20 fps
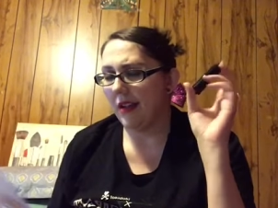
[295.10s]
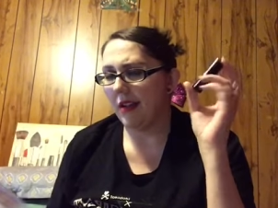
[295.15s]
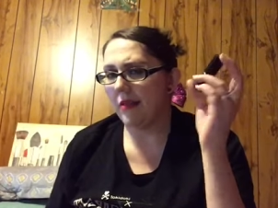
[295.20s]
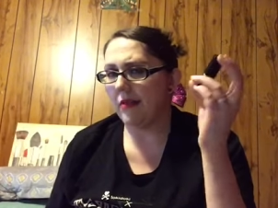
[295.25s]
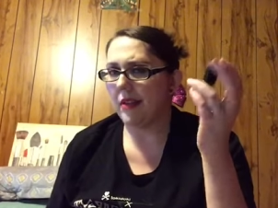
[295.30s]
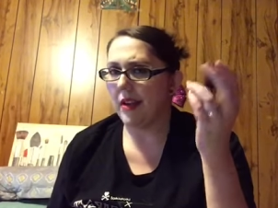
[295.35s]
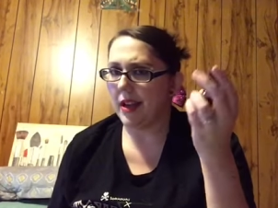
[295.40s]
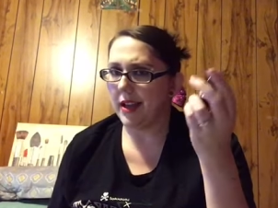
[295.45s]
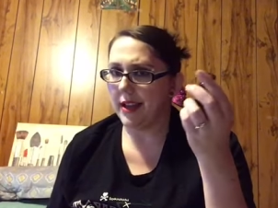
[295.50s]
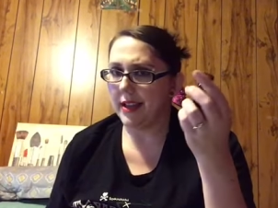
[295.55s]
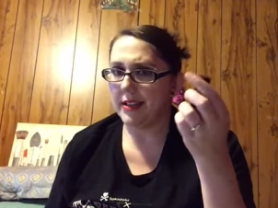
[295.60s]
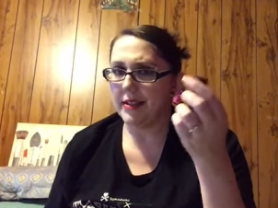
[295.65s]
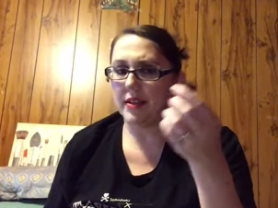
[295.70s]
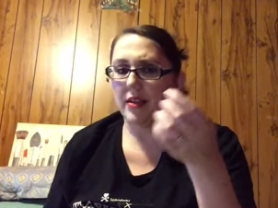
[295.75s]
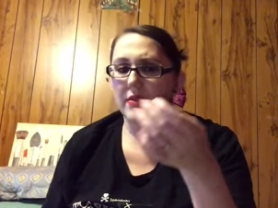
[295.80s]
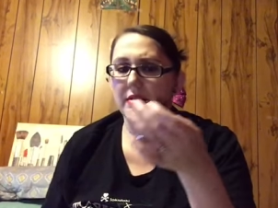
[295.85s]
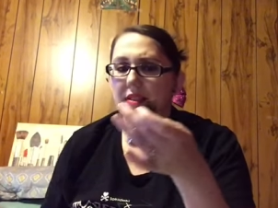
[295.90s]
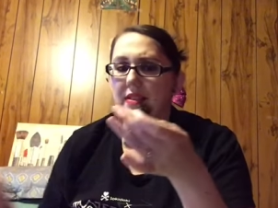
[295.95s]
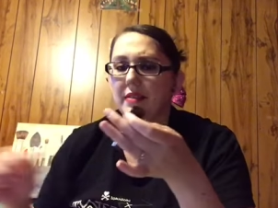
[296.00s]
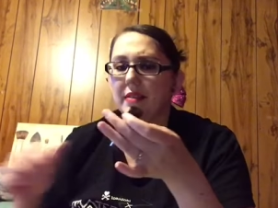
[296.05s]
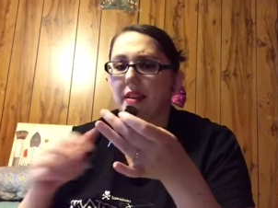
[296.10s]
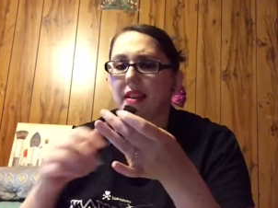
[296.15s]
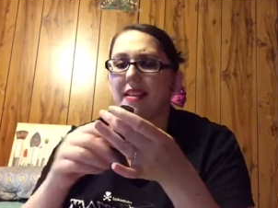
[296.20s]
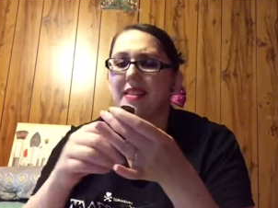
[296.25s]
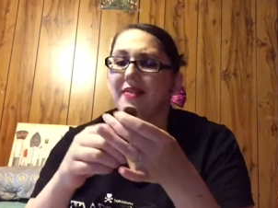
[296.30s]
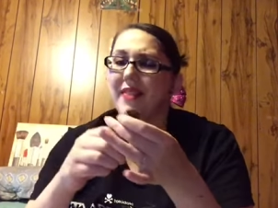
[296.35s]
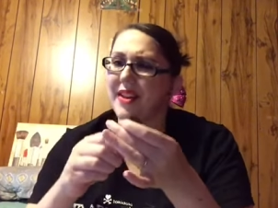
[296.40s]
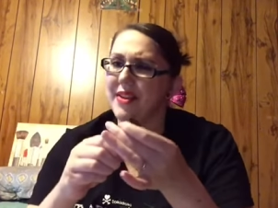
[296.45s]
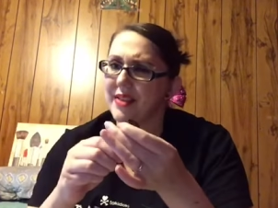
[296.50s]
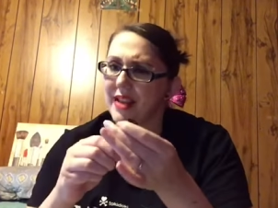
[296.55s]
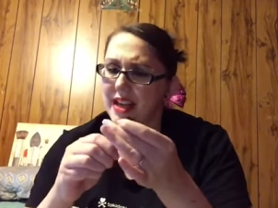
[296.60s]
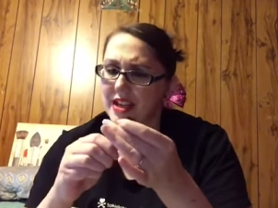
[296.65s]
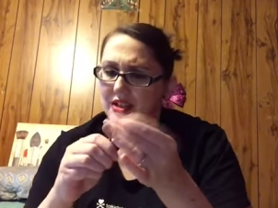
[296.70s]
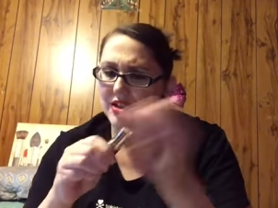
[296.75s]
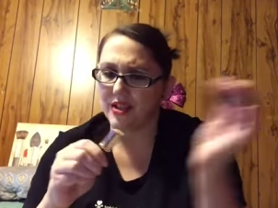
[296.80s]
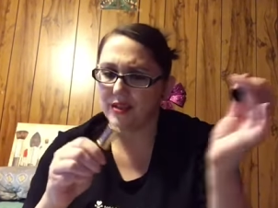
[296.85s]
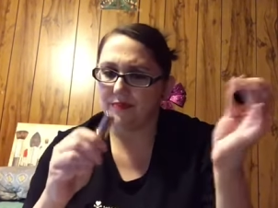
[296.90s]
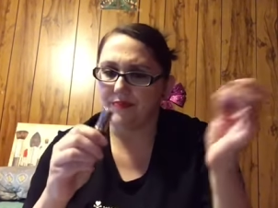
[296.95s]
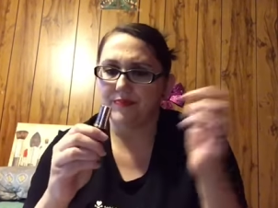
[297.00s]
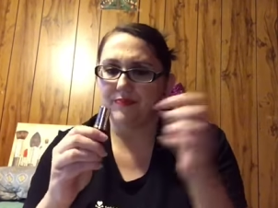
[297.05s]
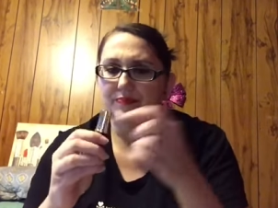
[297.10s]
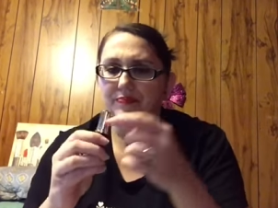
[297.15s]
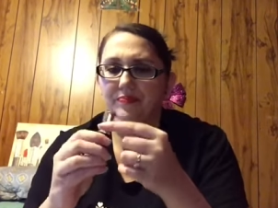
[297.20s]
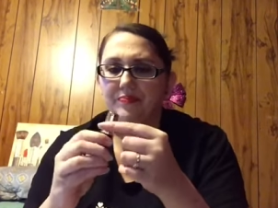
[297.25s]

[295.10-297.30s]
Okay, so it's, it's foundation